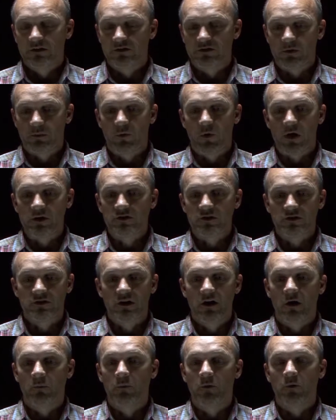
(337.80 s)
just a precious
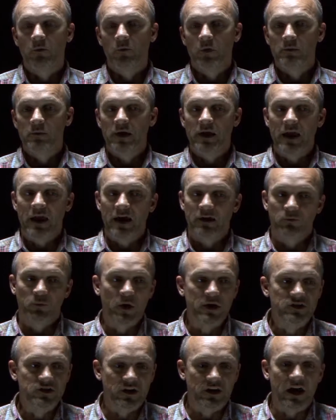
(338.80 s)
couple, and we began
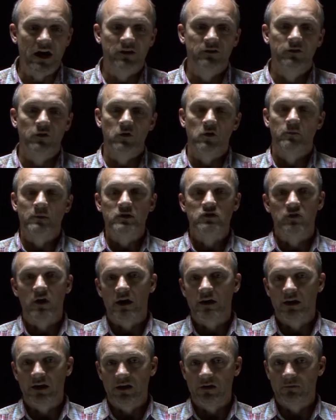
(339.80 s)
reaching out to them and
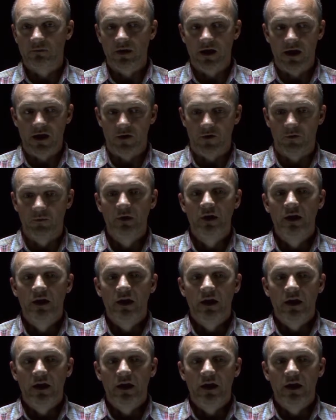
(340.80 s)
trying to get them to help.